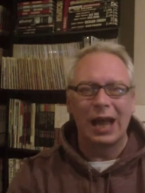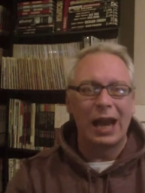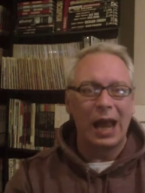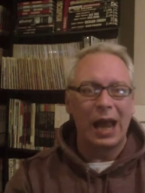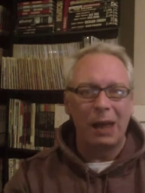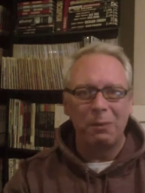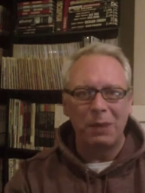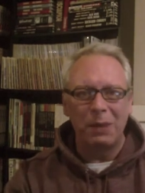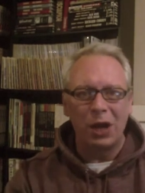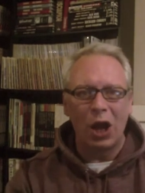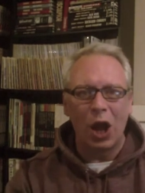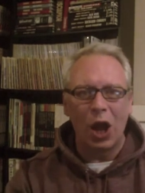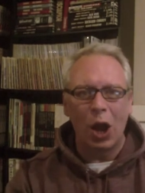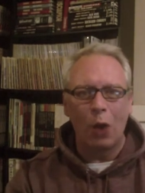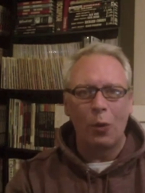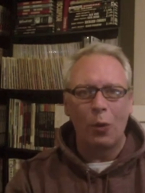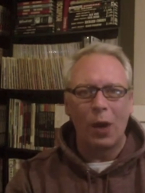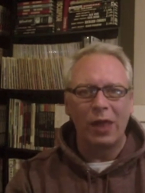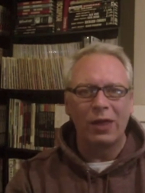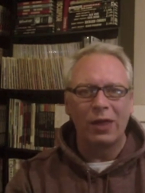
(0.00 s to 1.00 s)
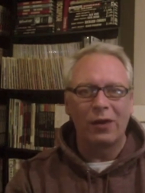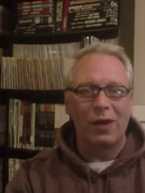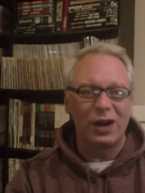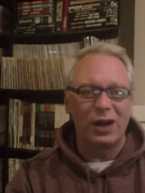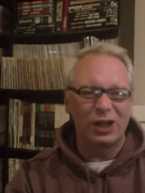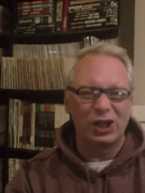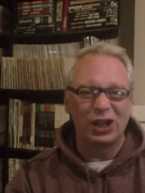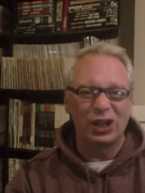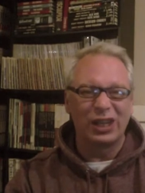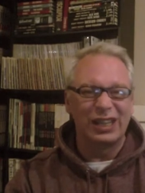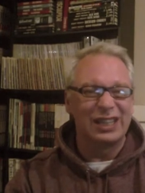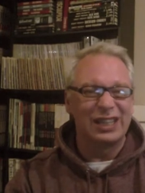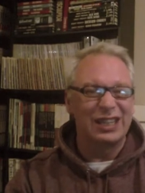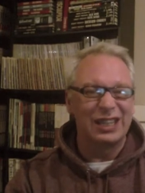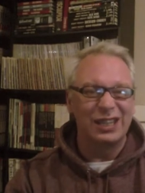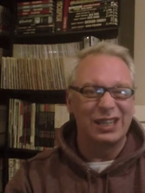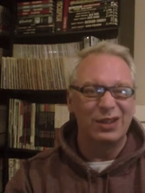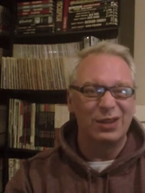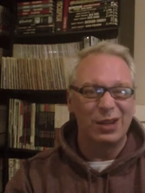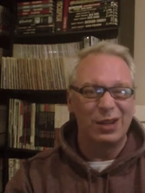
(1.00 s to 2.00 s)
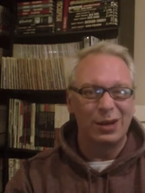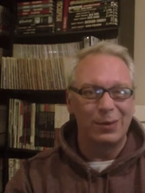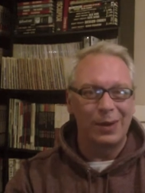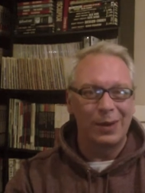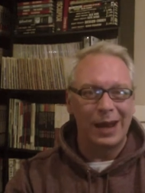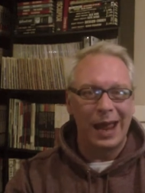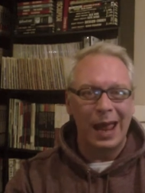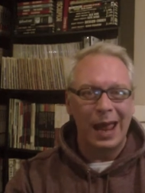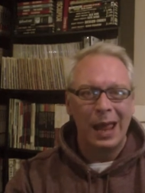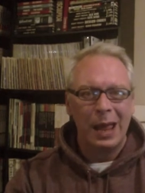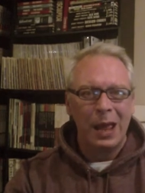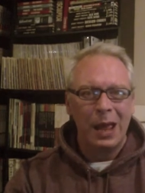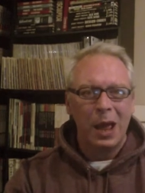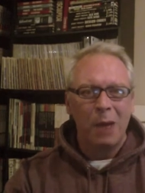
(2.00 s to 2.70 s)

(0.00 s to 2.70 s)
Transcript: and let me know whether I should continue doing it.